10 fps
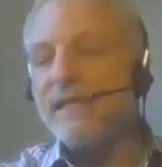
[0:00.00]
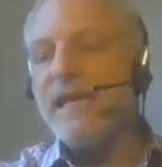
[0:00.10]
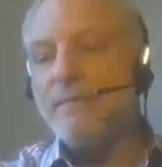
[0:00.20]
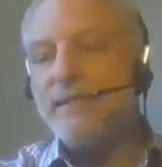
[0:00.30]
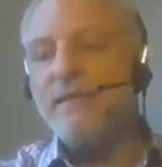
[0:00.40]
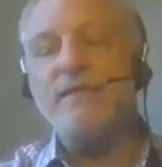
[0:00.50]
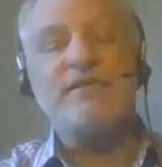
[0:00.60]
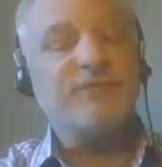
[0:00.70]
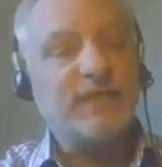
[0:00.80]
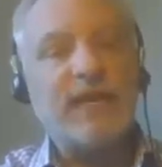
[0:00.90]
It can be done.
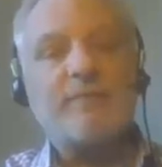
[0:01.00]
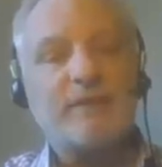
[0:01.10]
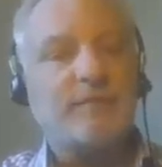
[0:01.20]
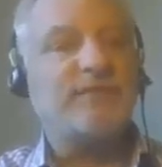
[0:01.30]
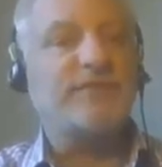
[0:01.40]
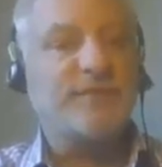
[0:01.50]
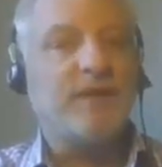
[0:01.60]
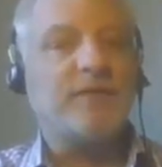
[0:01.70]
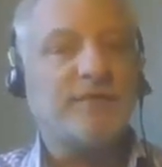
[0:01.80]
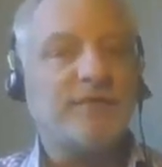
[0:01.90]
It's really applicable to
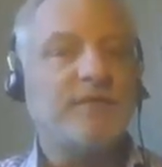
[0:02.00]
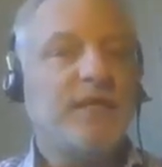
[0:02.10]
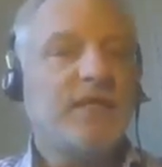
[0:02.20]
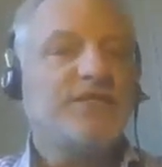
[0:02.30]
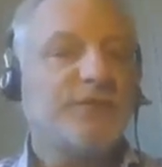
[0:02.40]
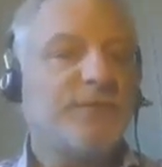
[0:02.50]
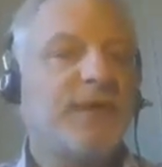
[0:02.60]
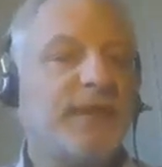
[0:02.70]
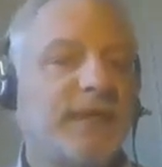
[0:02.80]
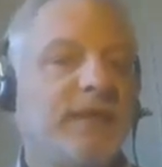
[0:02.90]
Shmolet. So
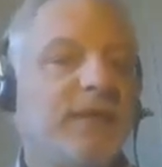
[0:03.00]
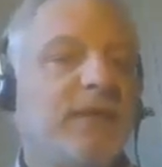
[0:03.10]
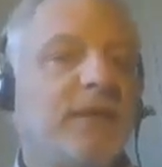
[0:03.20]
really,